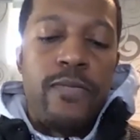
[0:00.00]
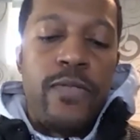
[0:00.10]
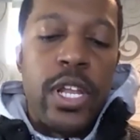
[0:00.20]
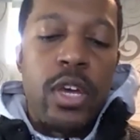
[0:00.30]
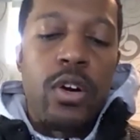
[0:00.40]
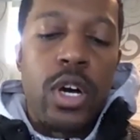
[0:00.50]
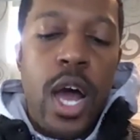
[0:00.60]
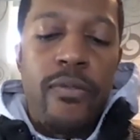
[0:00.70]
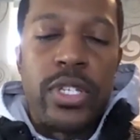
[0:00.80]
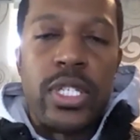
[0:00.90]
video
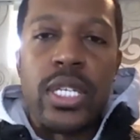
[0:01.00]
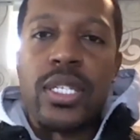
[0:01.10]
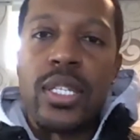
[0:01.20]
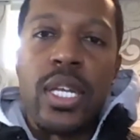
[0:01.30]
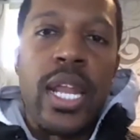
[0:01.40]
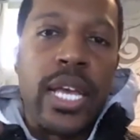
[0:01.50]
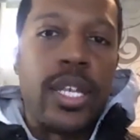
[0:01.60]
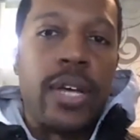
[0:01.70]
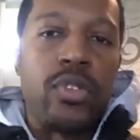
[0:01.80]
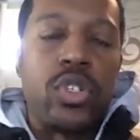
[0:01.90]
conferencing to the
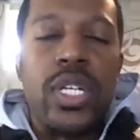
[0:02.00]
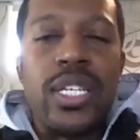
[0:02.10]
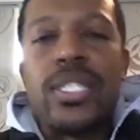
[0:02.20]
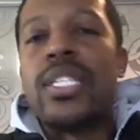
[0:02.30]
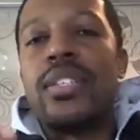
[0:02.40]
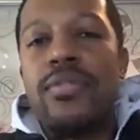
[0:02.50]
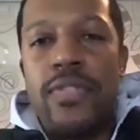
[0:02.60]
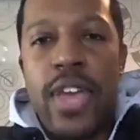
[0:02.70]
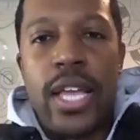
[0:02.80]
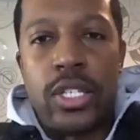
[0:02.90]
next level. So this is
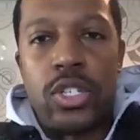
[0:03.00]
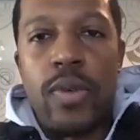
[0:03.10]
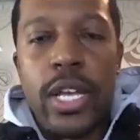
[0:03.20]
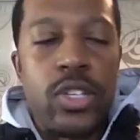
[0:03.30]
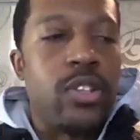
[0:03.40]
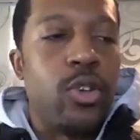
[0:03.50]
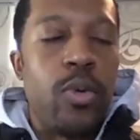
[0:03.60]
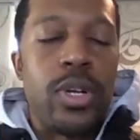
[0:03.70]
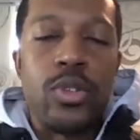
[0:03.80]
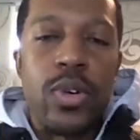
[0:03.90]
advanced, all right? So I do
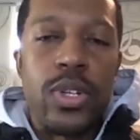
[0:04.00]
want to do